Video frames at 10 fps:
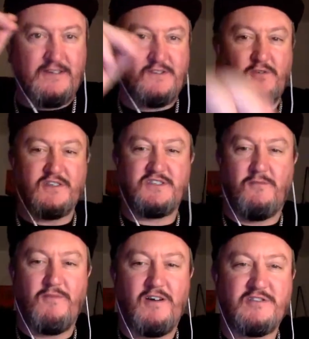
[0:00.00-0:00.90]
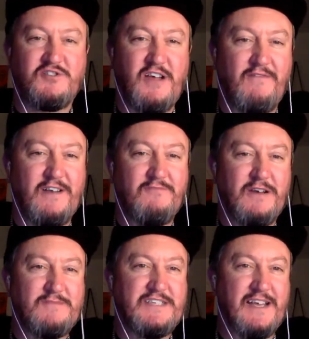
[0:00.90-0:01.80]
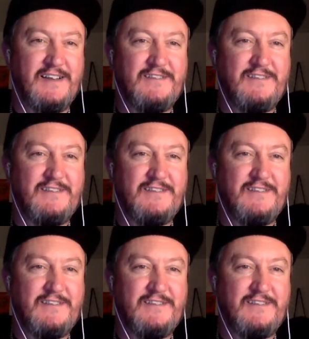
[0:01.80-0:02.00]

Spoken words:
Go somewhere, travel when I'm settled,